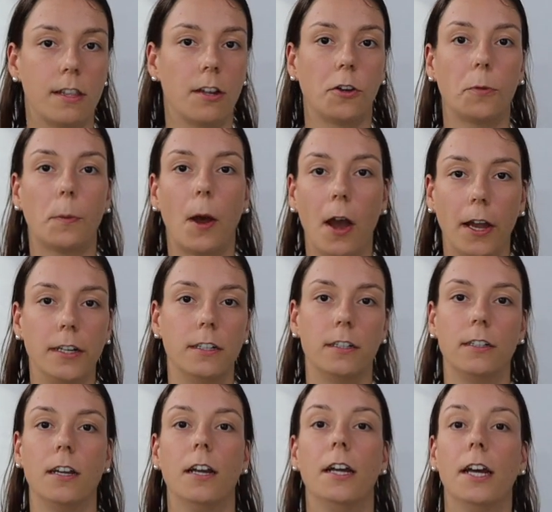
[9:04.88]
that are behind
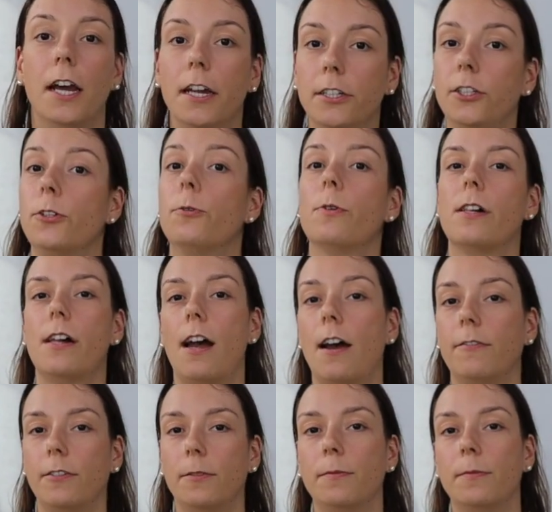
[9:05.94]
it, and you will
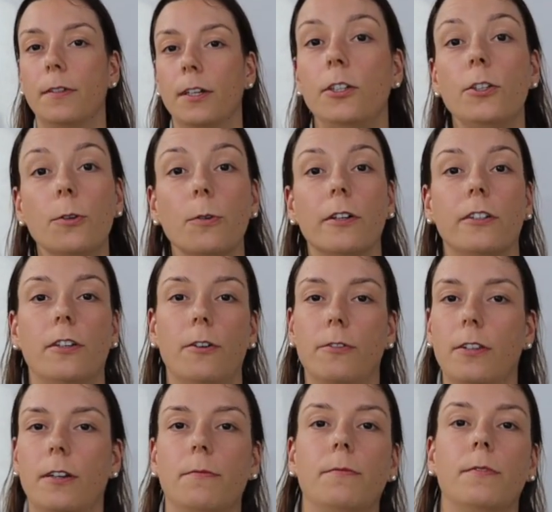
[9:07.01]
have them. You will know
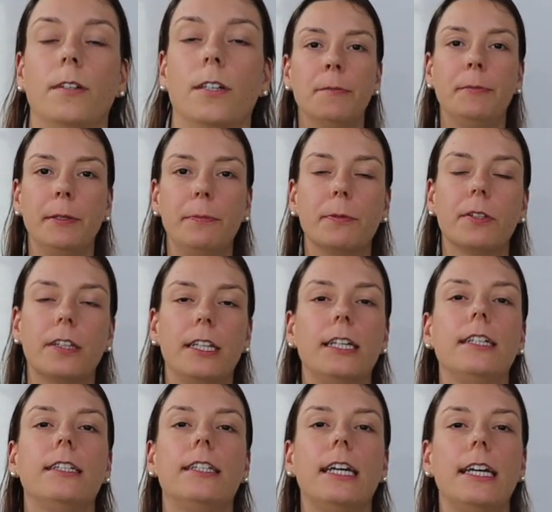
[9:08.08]
them. People
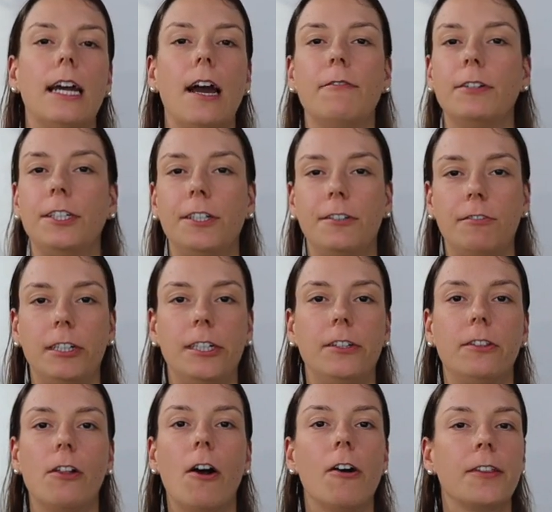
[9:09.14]
think they have a degree
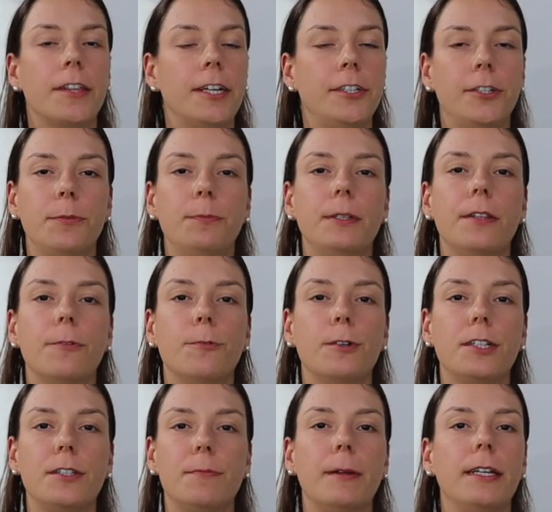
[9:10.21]
in law, they should be the
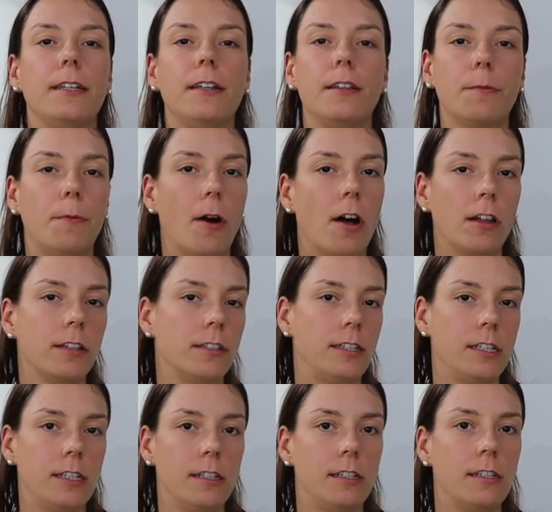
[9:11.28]
ones making the
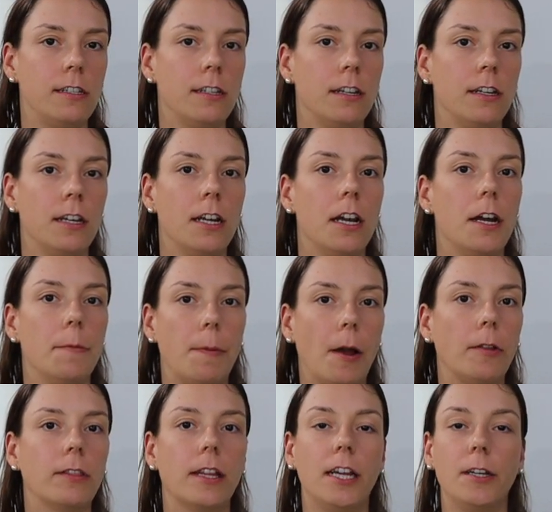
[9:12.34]
policies
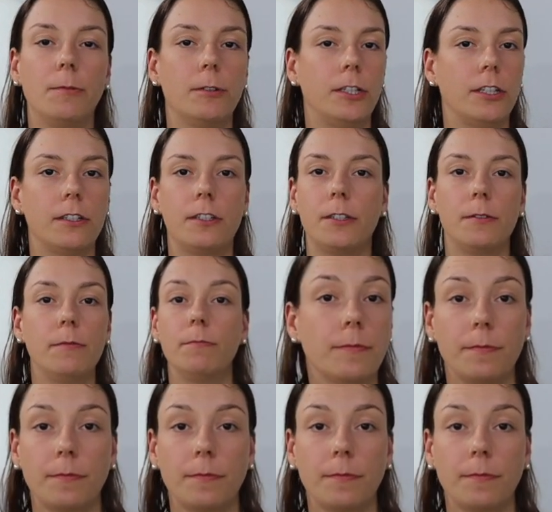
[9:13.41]
about languages.